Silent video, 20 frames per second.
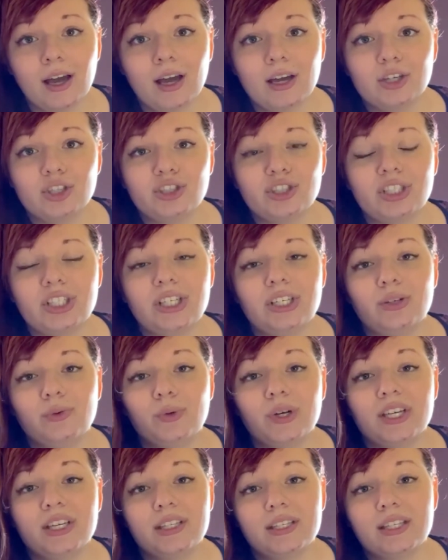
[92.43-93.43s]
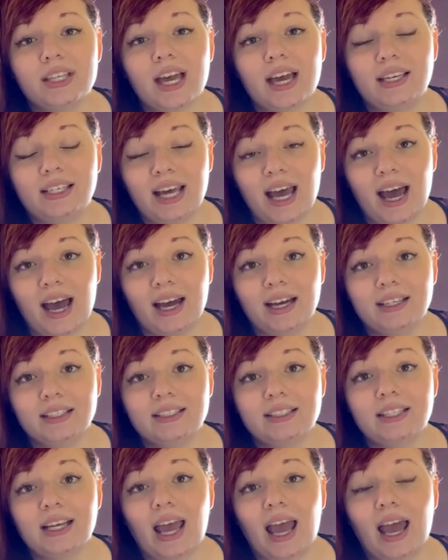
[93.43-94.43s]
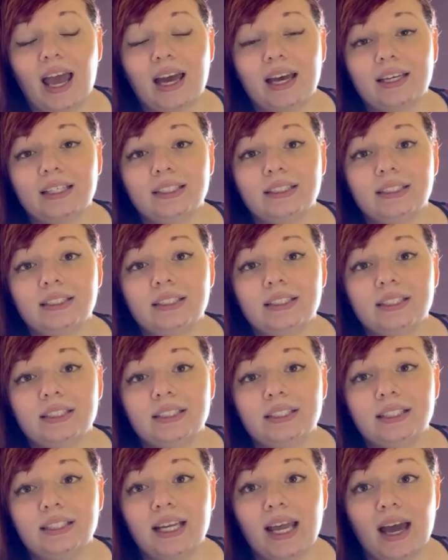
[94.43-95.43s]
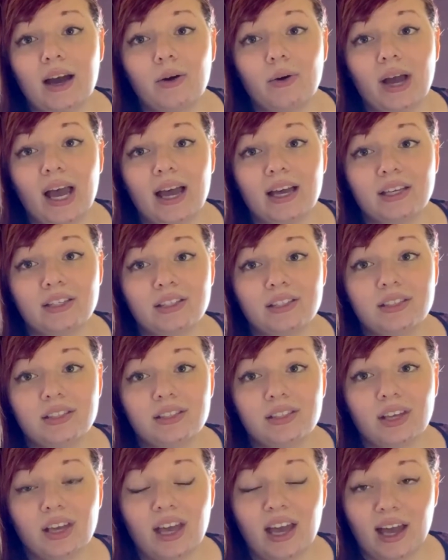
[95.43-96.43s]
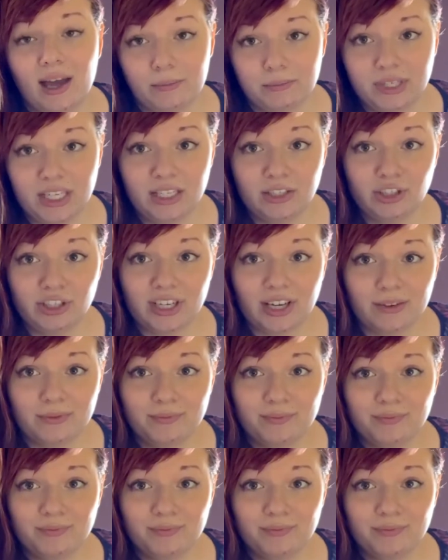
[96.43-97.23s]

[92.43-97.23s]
she was attacked and now has amnesia.